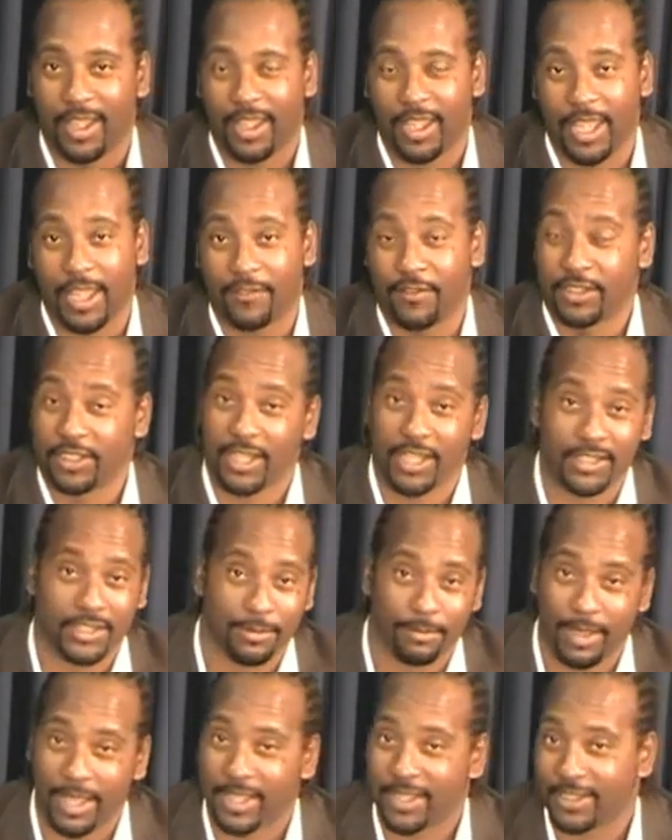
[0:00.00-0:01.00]
if it
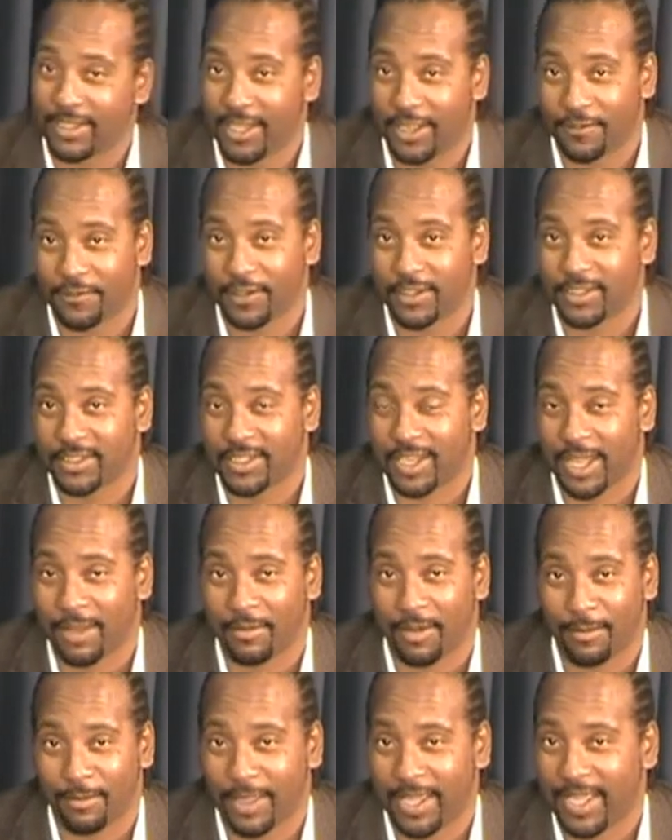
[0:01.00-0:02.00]
doesn't make a difference, like
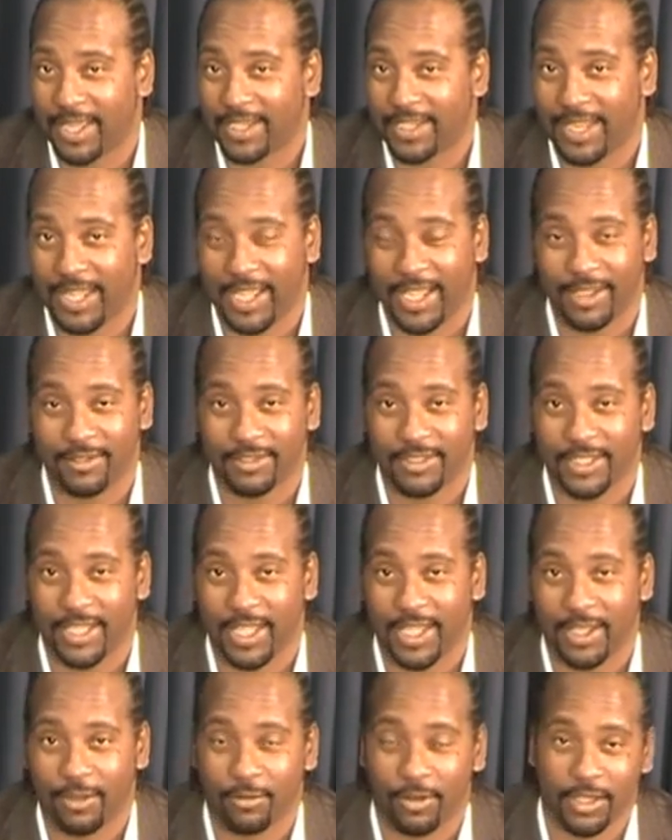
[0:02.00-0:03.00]
my man Dave
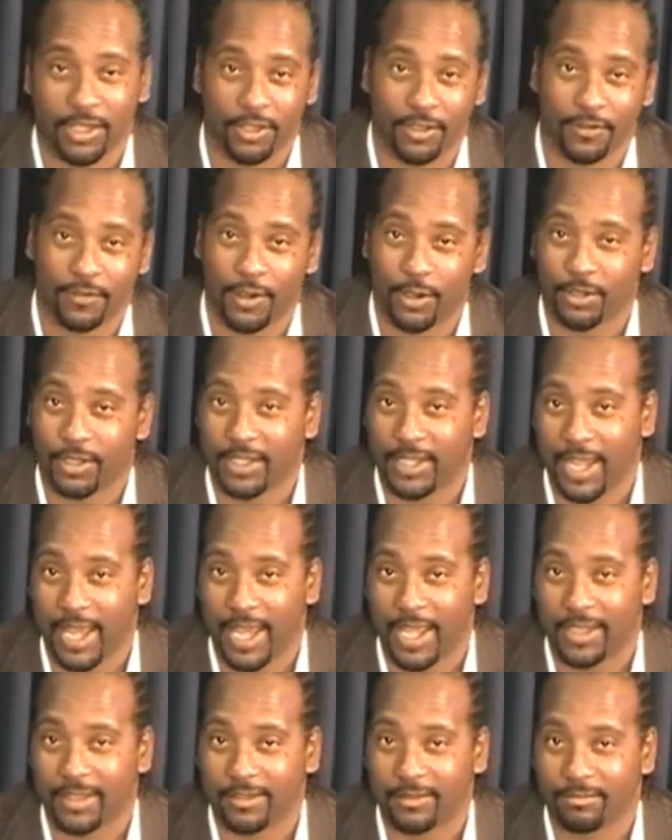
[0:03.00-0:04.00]
say, whether you vote or
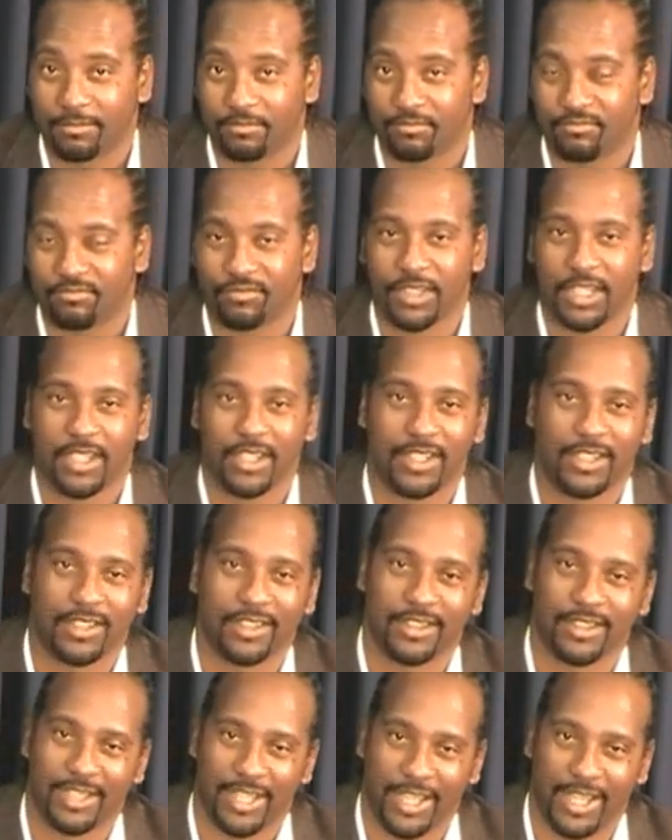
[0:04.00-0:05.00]
not,
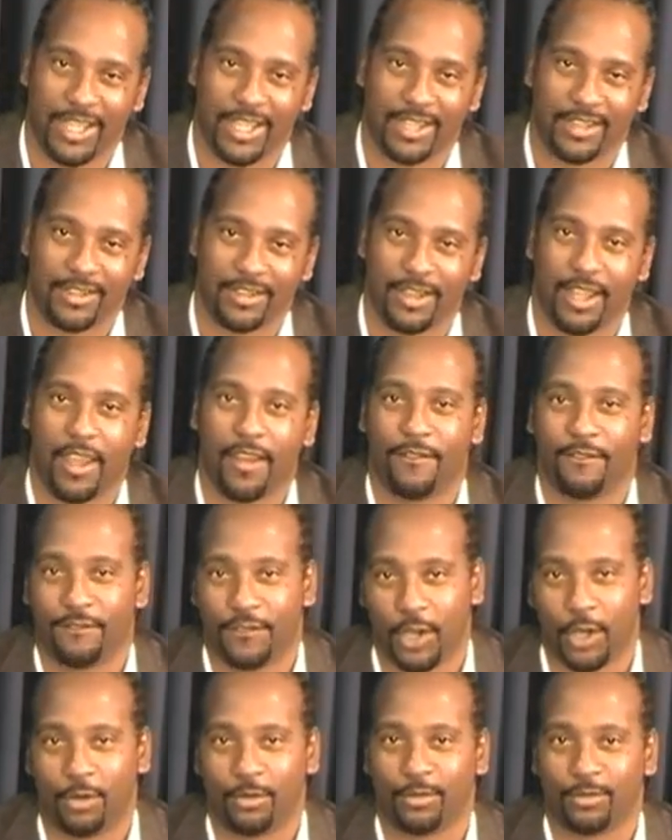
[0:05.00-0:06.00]
then
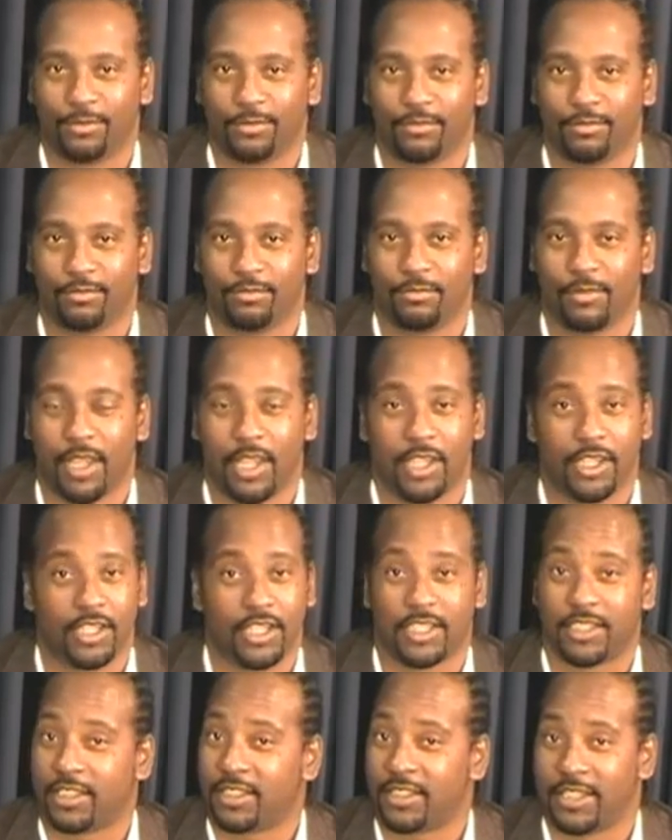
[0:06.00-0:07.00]
vote,
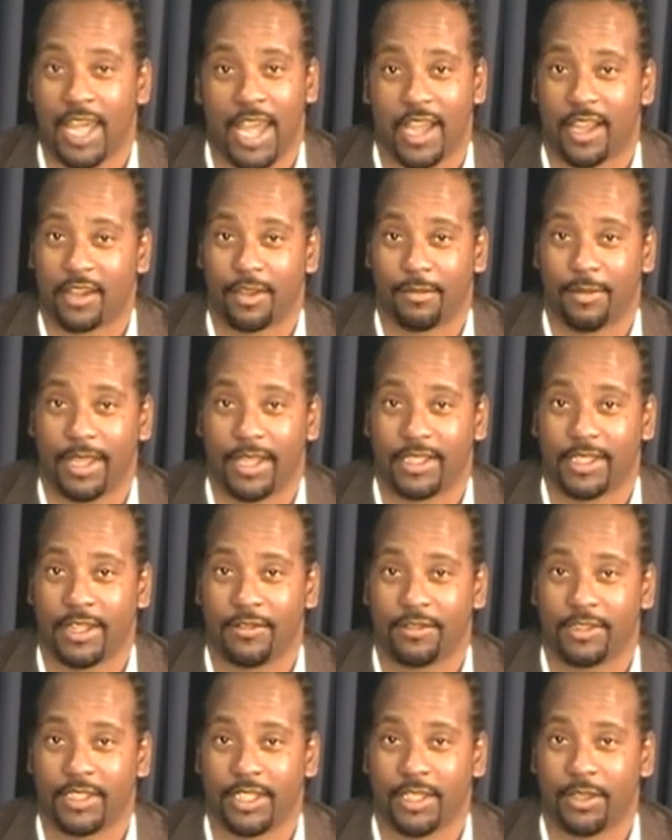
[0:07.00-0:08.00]
because it's not going to make a
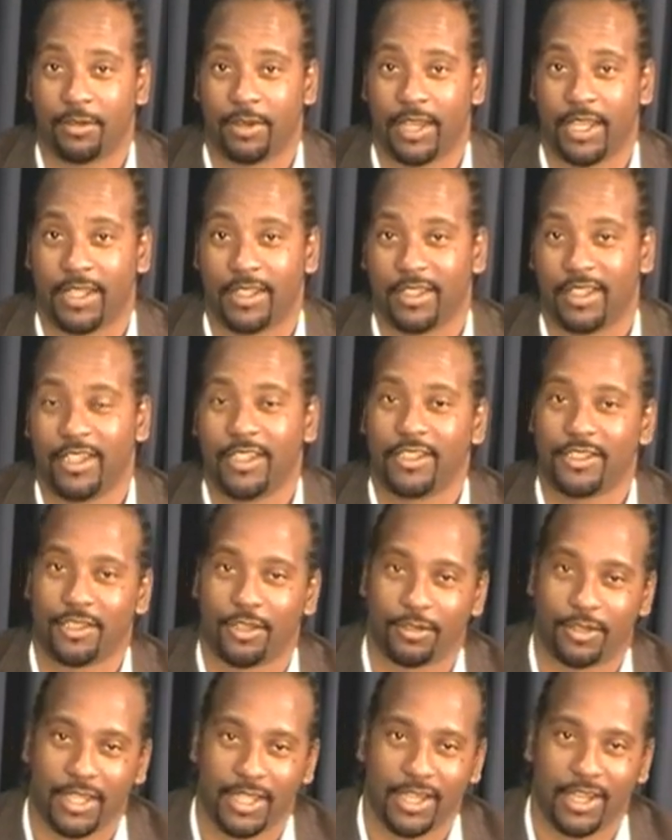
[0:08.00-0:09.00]
difference anyway.
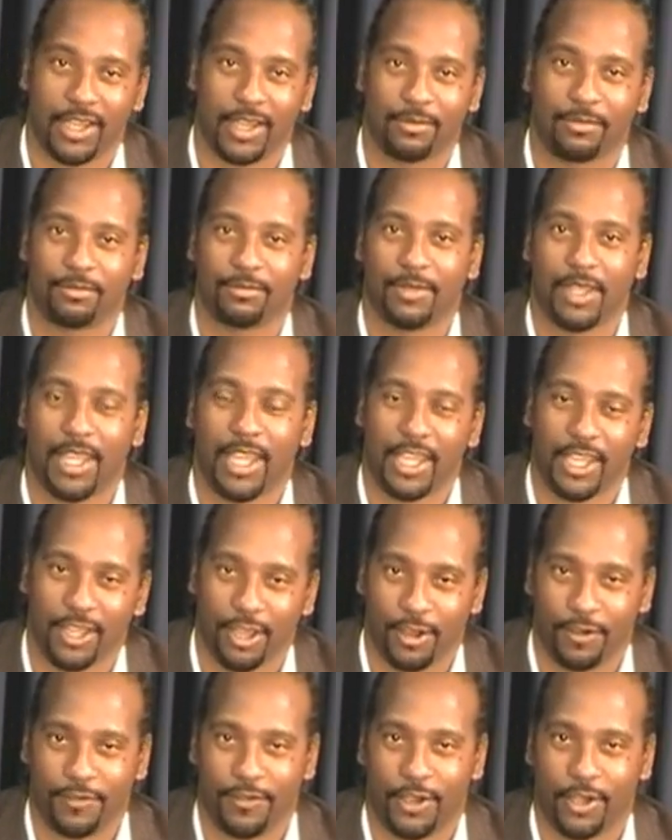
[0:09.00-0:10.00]
So get up and
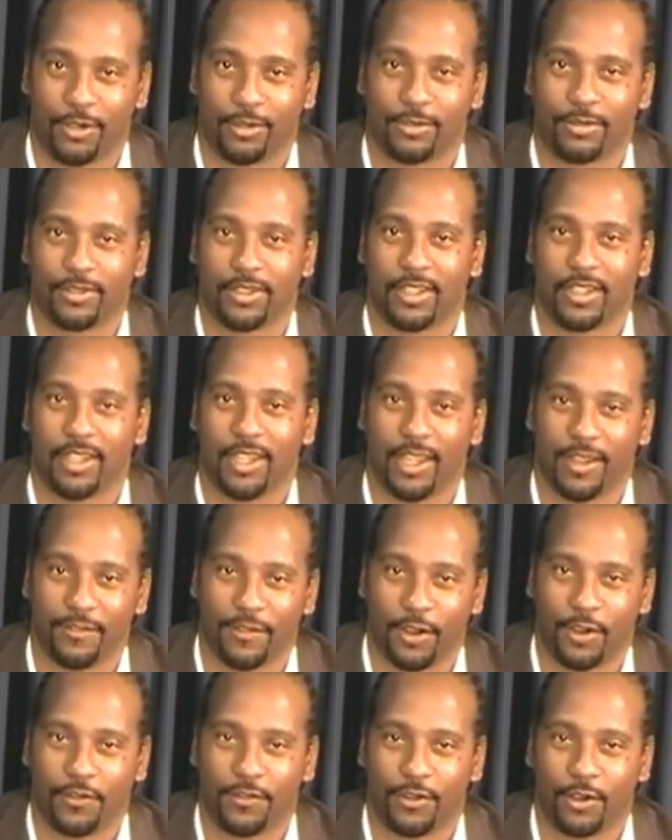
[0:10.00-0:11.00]
go vote, and
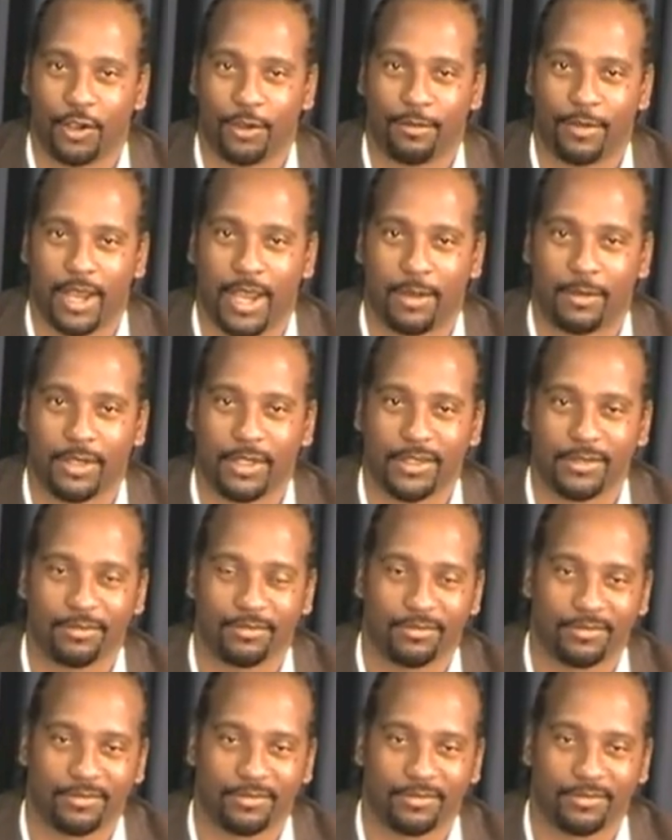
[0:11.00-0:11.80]
vote for Obama.